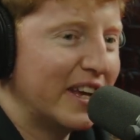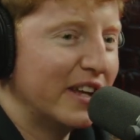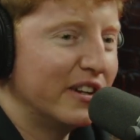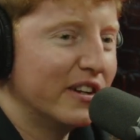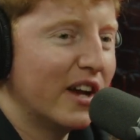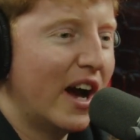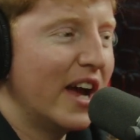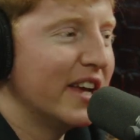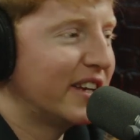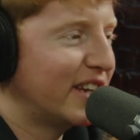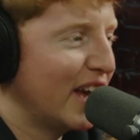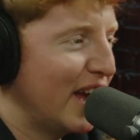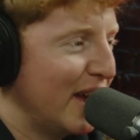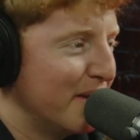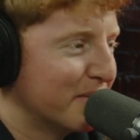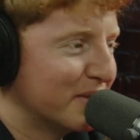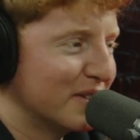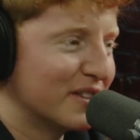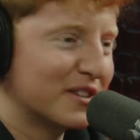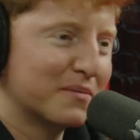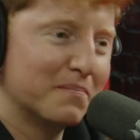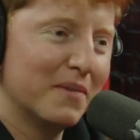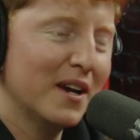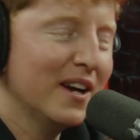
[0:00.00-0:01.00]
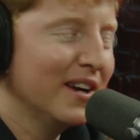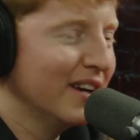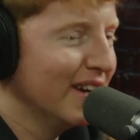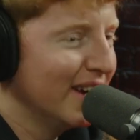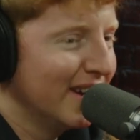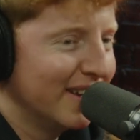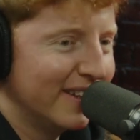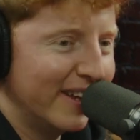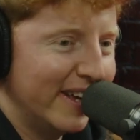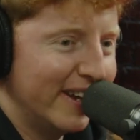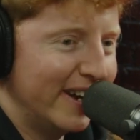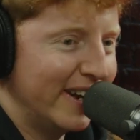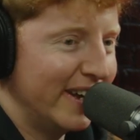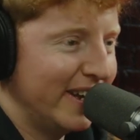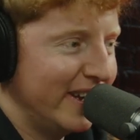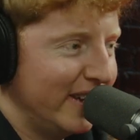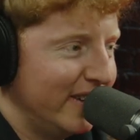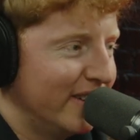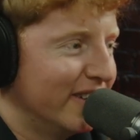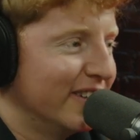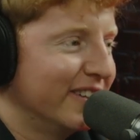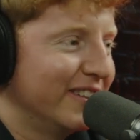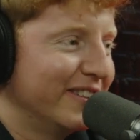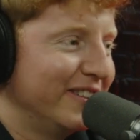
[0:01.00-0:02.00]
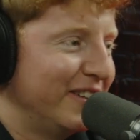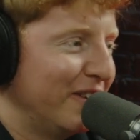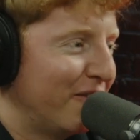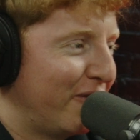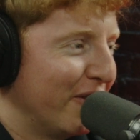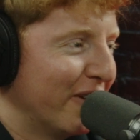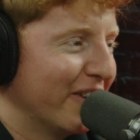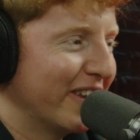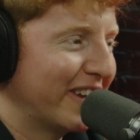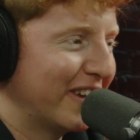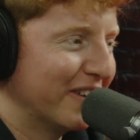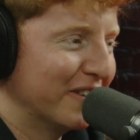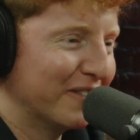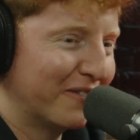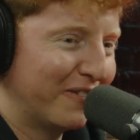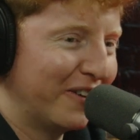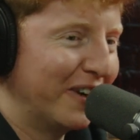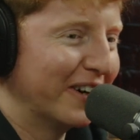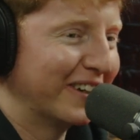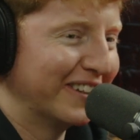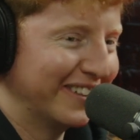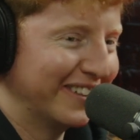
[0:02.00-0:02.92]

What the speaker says: night games and hit a heater, dude. You felt like you were fucking